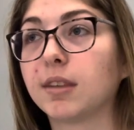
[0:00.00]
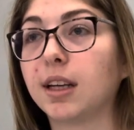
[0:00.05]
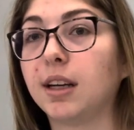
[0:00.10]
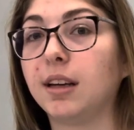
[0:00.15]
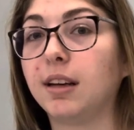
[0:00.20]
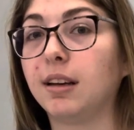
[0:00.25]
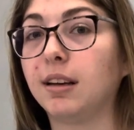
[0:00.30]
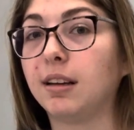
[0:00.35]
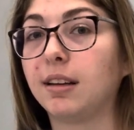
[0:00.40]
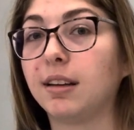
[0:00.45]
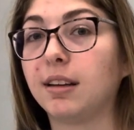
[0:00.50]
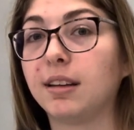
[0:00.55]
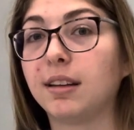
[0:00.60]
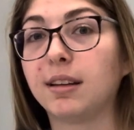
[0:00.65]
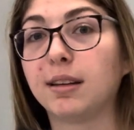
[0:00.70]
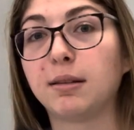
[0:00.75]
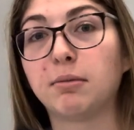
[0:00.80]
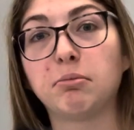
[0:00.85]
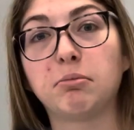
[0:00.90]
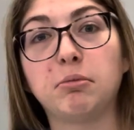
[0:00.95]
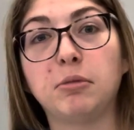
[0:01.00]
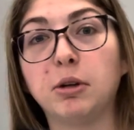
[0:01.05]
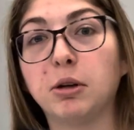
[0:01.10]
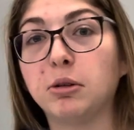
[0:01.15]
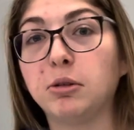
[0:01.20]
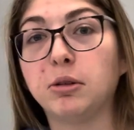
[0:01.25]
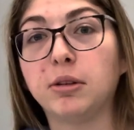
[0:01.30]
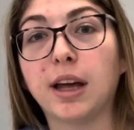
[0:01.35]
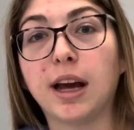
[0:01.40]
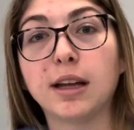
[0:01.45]
And You'll
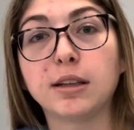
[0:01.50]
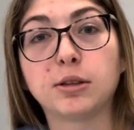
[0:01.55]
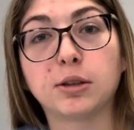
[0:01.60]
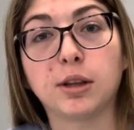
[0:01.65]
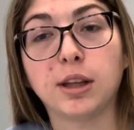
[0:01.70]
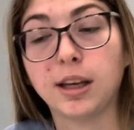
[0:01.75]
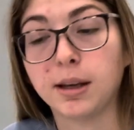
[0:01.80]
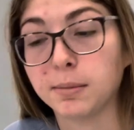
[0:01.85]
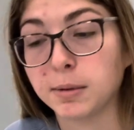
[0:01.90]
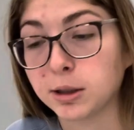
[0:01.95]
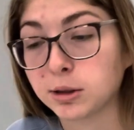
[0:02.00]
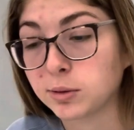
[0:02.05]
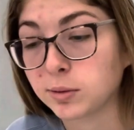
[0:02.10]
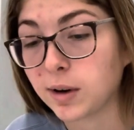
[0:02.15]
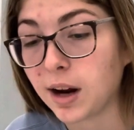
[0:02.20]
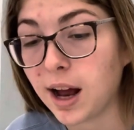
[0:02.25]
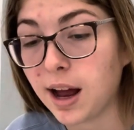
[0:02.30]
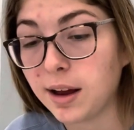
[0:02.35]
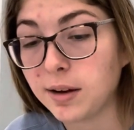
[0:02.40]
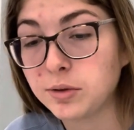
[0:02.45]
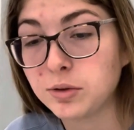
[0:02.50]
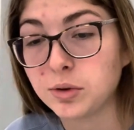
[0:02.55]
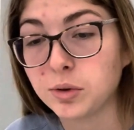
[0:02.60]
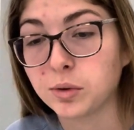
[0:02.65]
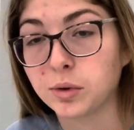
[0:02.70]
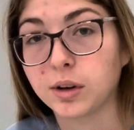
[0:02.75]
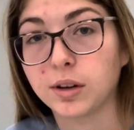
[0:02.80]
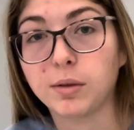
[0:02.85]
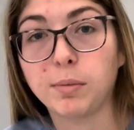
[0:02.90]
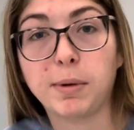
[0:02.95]
do that till the EMS arrives
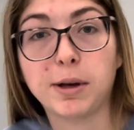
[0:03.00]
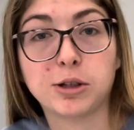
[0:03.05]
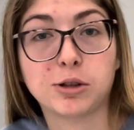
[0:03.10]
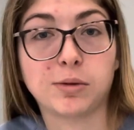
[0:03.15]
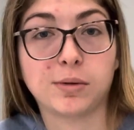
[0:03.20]
or the patient